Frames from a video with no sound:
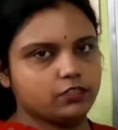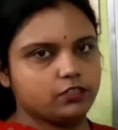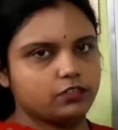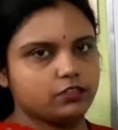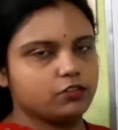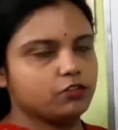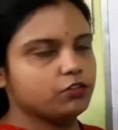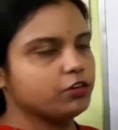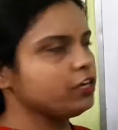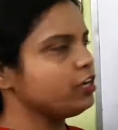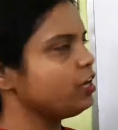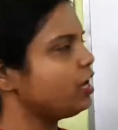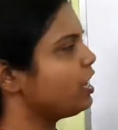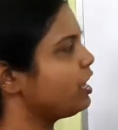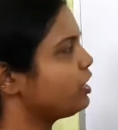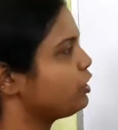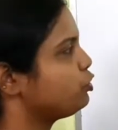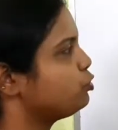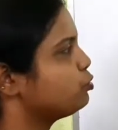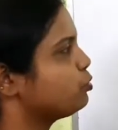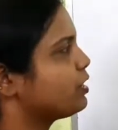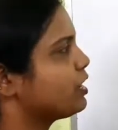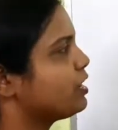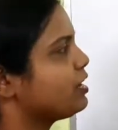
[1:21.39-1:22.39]
Okay,
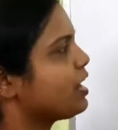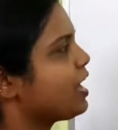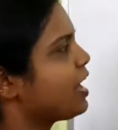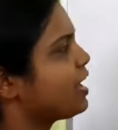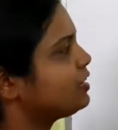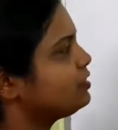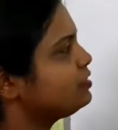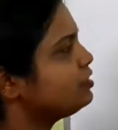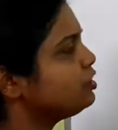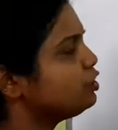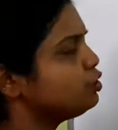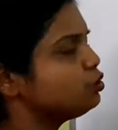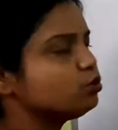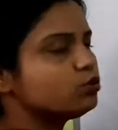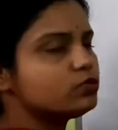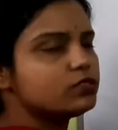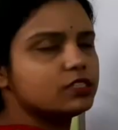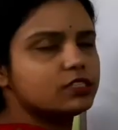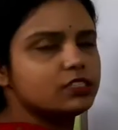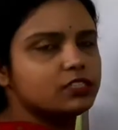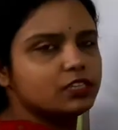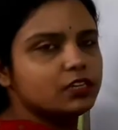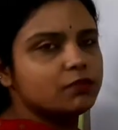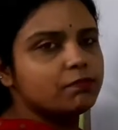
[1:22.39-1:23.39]
you can either use the
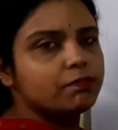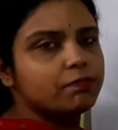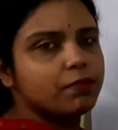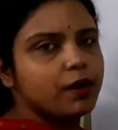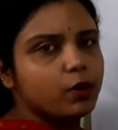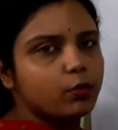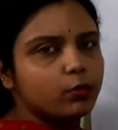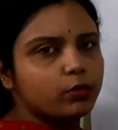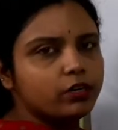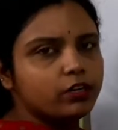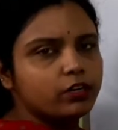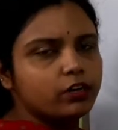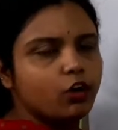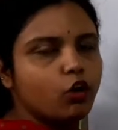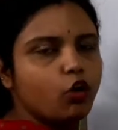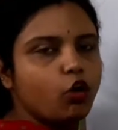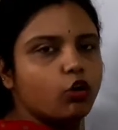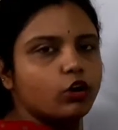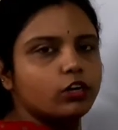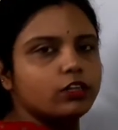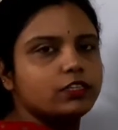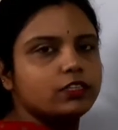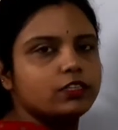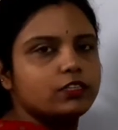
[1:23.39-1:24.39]
term power or
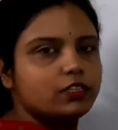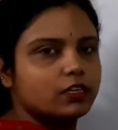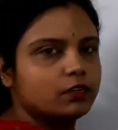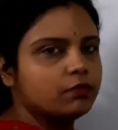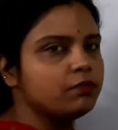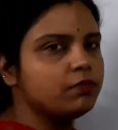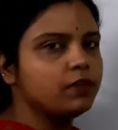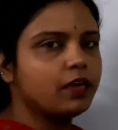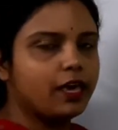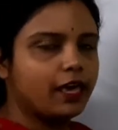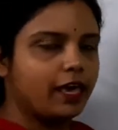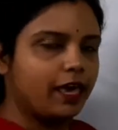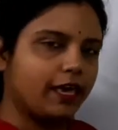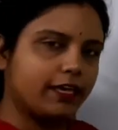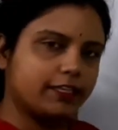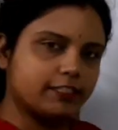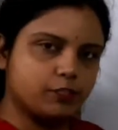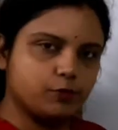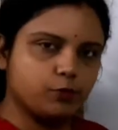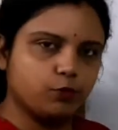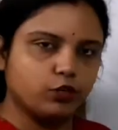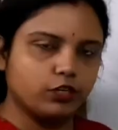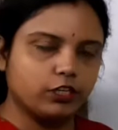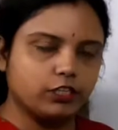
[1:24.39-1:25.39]
the term
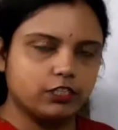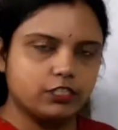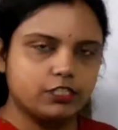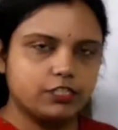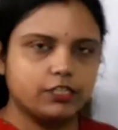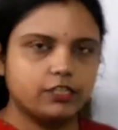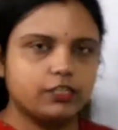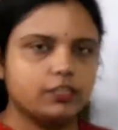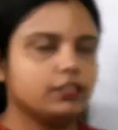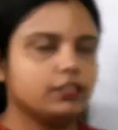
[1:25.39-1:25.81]
exponent.